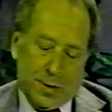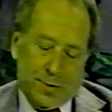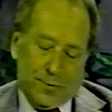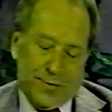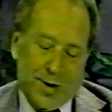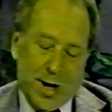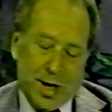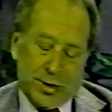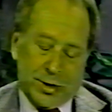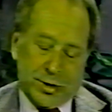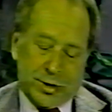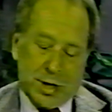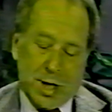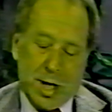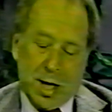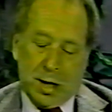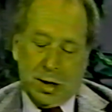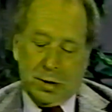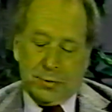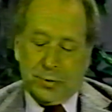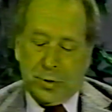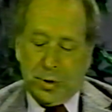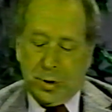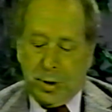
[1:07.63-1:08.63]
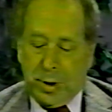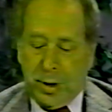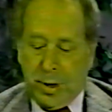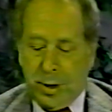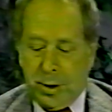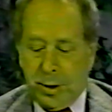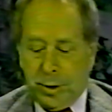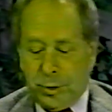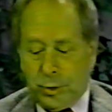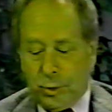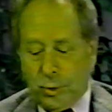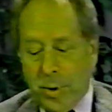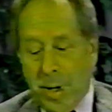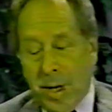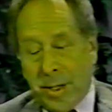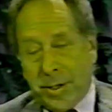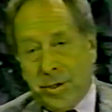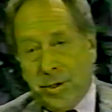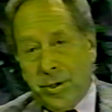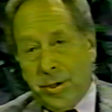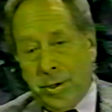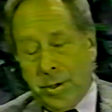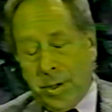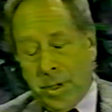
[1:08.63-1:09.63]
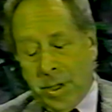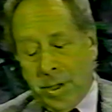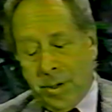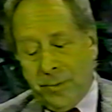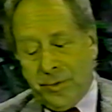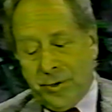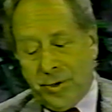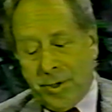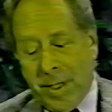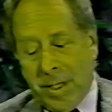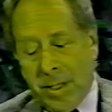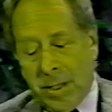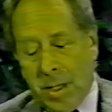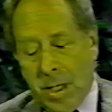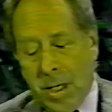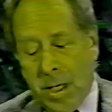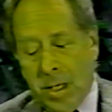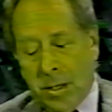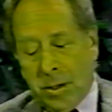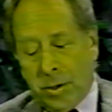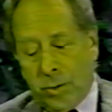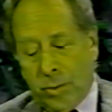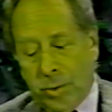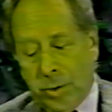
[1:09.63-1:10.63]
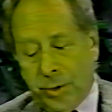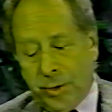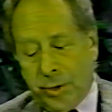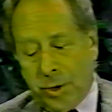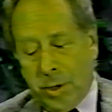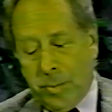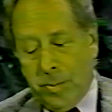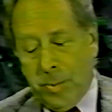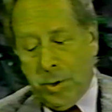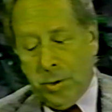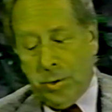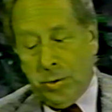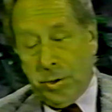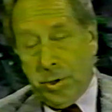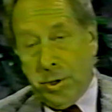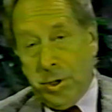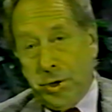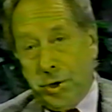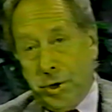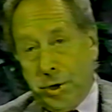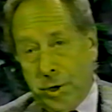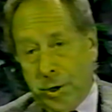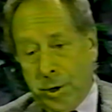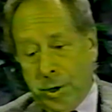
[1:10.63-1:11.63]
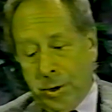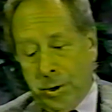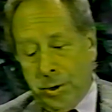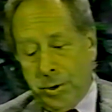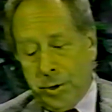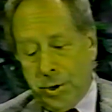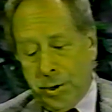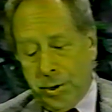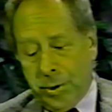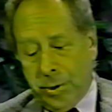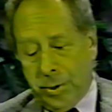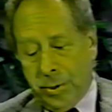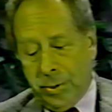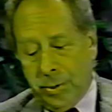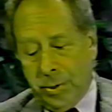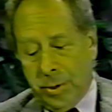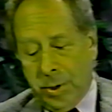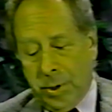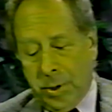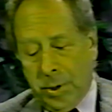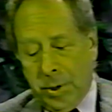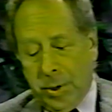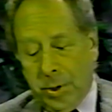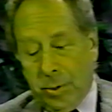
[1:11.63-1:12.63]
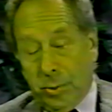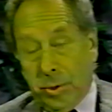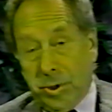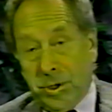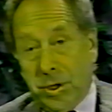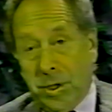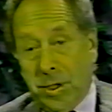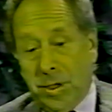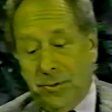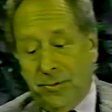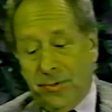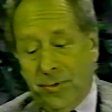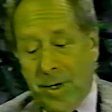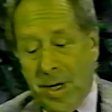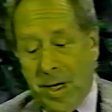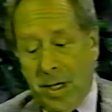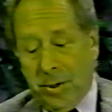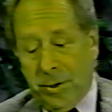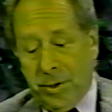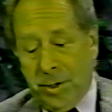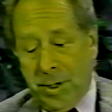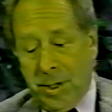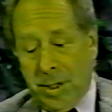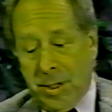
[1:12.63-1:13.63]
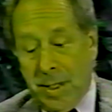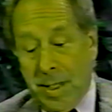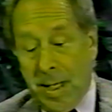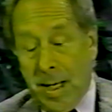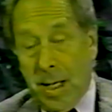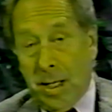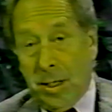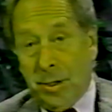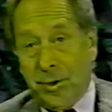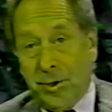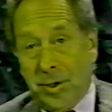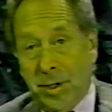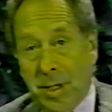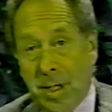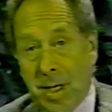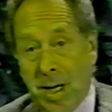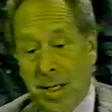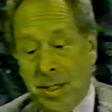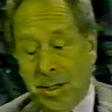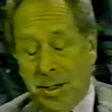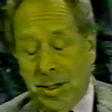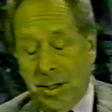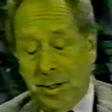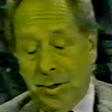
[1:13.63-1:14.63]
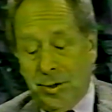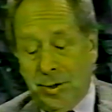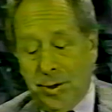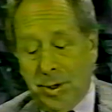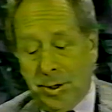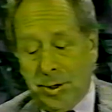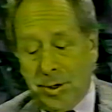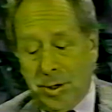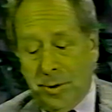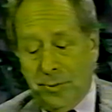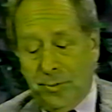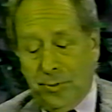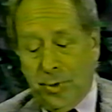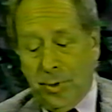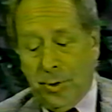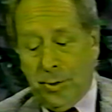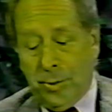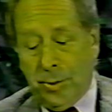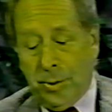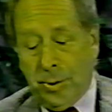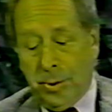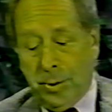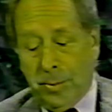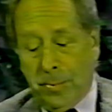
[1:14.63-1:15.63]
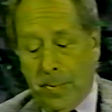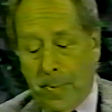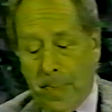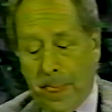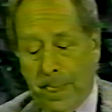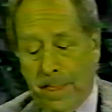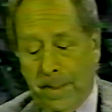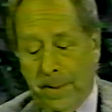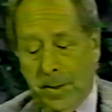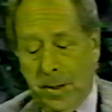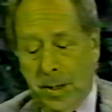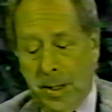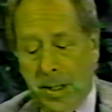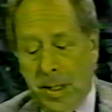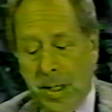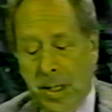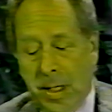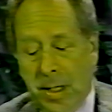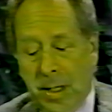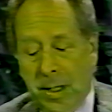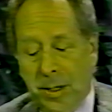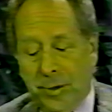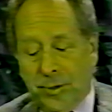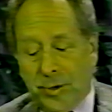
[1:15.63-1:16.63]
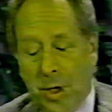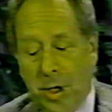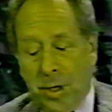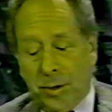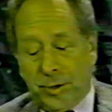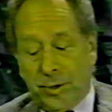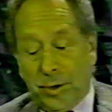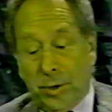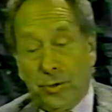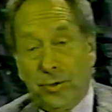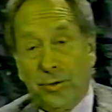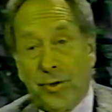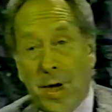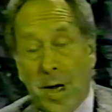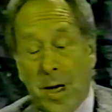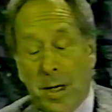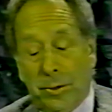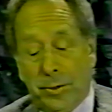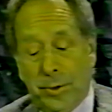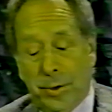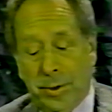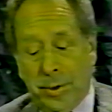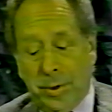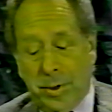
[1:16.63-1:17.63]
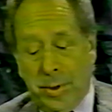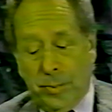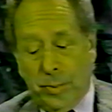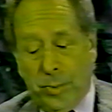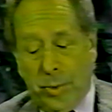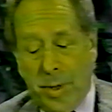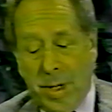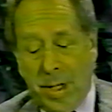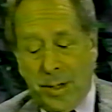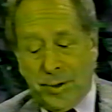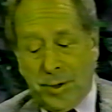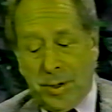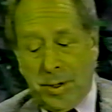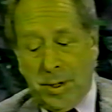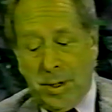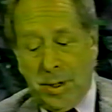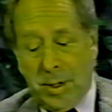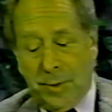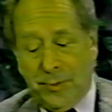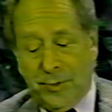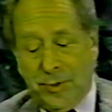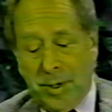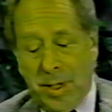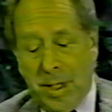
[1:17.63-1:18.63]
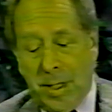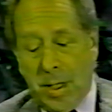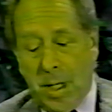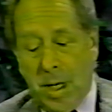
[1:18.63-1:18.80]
Father Taliaferro is rector of St. Alcuin's Community Church, which he founded in Dallas in 1964. He's also founder and president of St.